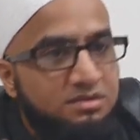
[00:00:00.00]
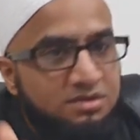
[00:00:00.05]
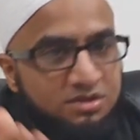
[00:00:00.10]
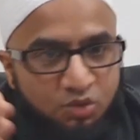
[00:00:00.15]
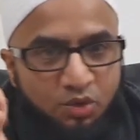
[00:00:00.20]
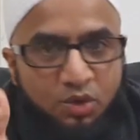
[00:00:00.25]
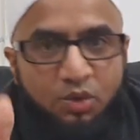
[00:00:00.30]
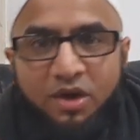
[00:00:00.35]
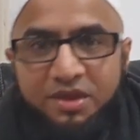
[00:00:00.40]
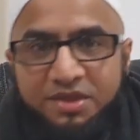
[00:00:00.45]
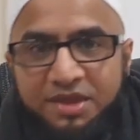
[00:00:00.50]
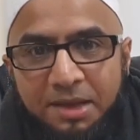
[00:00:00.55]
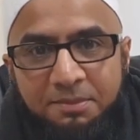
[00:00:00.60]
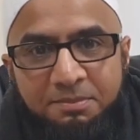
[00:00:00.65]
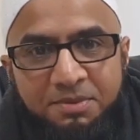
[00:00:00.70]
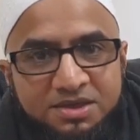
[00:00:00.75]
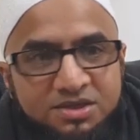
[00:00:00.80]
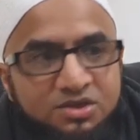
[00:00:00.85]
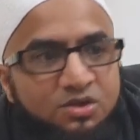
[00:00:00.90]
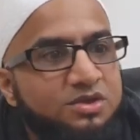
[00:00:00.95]
Do we want that
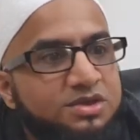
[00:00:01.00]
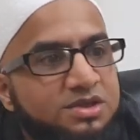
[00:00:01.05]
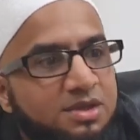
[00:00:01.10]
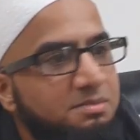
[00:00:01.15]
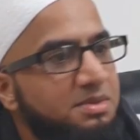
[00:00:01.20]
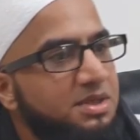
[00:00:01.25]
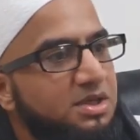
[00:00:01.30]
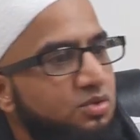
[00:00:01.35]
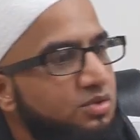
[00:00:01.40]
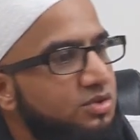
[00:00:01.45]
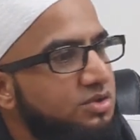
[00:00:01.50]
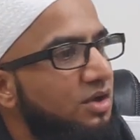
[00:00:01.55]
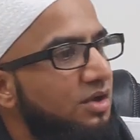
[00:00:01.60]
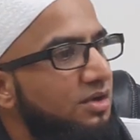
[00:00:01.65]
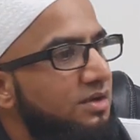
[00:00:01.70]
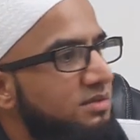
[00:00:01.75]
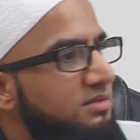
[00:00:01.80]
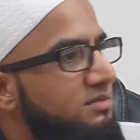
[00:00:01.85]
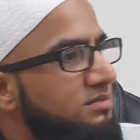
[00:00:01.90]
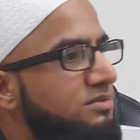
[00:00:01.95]
person or somebody who's
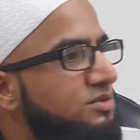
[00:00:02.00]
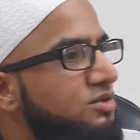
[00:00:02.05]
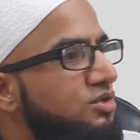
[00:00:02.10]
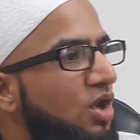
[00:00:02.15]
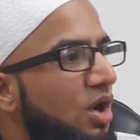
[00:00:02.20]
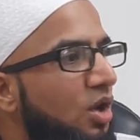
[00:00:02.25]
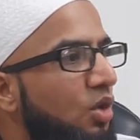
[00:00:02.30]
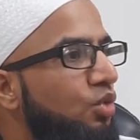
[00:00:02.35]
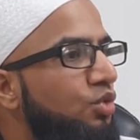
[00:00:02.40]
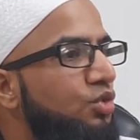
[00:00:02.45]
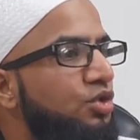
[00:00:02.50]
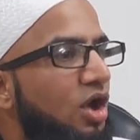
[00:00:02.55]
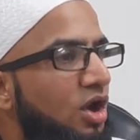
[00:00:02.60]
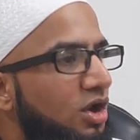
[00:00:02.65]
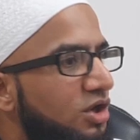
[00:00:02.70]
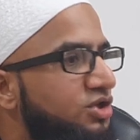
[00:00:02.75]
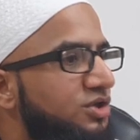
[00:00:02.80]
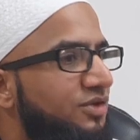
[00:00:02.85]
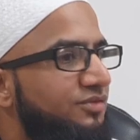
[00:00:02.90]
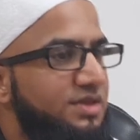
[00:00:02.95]
got no
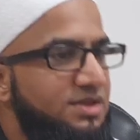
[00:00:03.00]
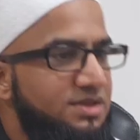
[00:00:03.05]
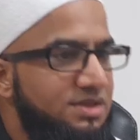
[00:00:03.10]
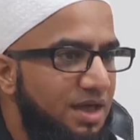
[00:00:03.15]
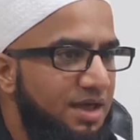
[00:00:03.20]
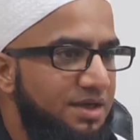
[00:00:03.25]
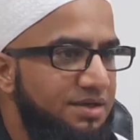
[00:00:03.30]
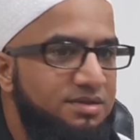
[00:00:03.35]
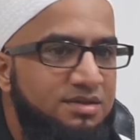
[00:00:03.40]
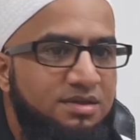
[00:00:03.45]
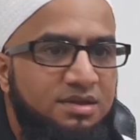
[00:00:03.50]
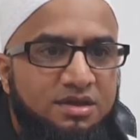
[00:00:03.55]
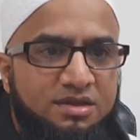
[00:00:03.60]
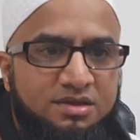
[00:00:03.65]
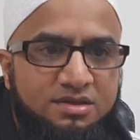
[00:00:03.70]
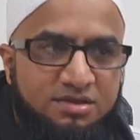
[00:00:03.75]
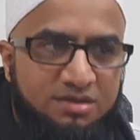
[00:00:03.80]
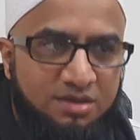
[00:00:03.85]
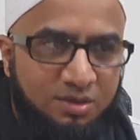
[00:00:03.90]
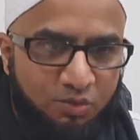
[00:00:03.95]
knowledge of this science?
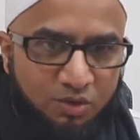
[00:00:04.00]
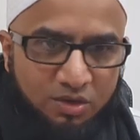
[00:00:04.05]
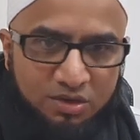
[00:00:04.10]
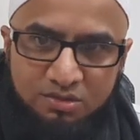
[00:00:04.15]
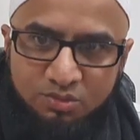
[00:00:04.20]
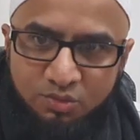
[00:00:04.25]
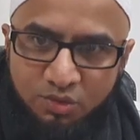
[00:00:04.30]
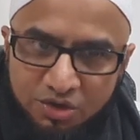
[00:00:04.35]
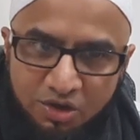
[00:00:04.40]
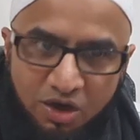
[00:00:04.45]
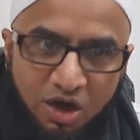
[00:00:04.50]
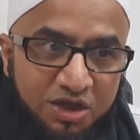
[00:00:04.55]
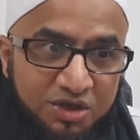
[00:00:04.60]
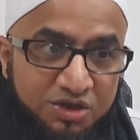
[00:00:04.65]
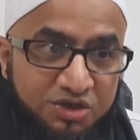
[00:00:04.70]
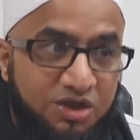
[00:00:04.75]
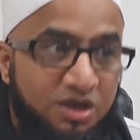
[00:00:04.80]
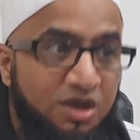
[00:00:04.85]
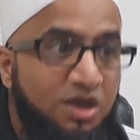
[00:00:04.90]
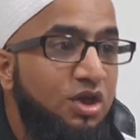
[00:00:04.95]
Someone with
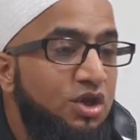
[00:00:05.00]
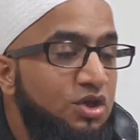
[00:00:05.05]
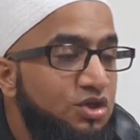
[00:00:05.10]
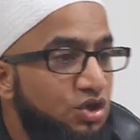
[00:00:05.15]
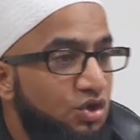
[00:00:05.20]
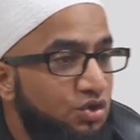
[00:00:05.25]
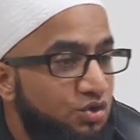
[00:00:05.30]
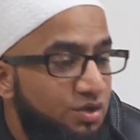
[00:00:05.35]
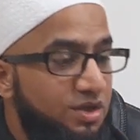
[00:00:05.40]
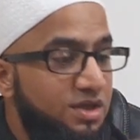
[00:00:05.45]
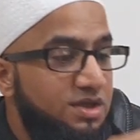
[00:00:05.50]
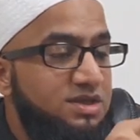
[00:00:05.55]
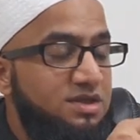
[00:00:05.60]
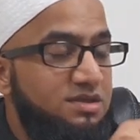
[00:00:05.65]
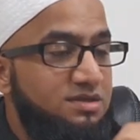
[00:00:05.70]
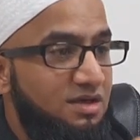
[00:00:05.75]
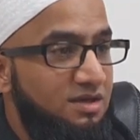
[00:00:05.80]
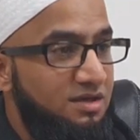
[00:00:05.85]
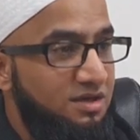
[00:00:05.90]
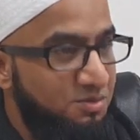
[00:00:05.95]
knowledge. So you need
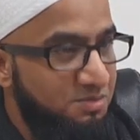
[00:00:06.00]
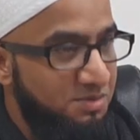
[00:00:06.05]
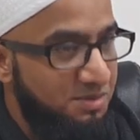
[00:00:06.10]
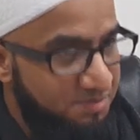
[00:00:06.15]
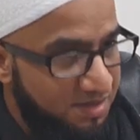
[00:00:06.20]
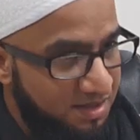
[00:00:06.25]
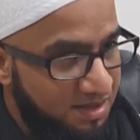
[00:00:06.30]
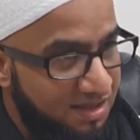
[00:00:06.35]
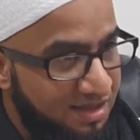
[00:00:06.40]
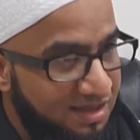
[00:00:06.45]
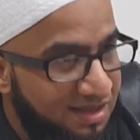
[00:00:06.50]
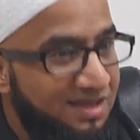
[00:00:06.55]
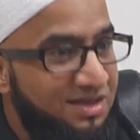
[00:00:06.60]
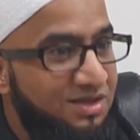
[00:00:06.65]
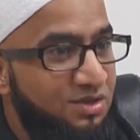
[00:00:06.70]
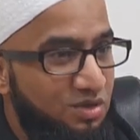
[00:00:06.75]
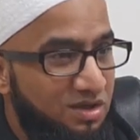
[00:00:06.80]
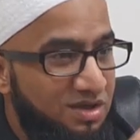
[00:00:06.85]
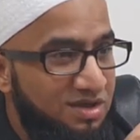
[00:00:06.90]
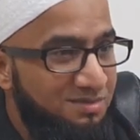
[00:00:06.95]
a human being,
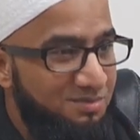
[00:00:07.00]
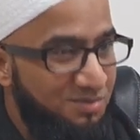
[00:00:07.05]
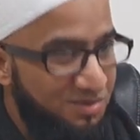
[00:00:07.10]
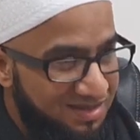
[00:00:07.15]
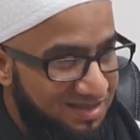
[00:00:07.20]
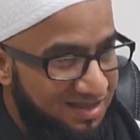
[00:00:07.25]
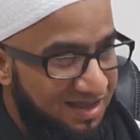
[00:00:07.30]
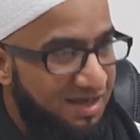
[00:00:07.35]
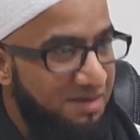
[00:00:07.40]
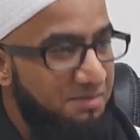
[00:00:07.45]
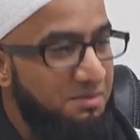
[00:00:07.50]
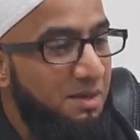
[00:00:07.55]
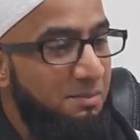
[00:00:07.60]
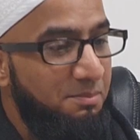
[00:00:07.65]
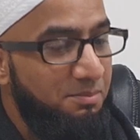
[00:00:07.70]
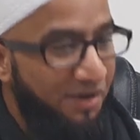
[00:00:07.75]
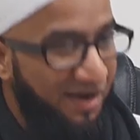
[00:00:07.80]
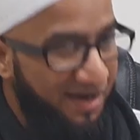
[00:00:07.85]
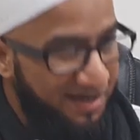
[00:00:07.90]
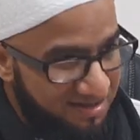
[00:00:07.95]
you need a Muslim, a
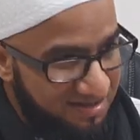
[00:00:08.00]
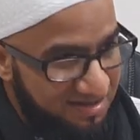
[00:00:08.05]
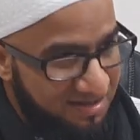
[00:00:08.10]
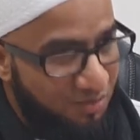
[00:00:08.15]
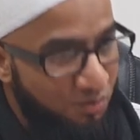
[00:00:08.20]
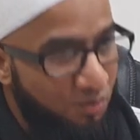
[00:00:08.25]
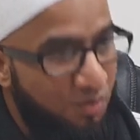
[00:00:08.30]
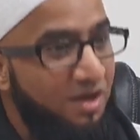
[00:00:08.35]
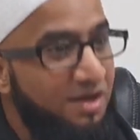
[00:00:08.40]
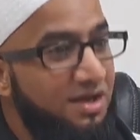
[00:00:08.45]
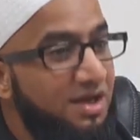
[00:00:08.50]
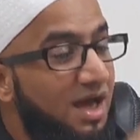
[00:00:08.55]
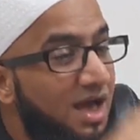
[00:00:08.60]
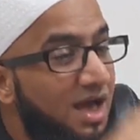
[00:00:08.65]
practicing one,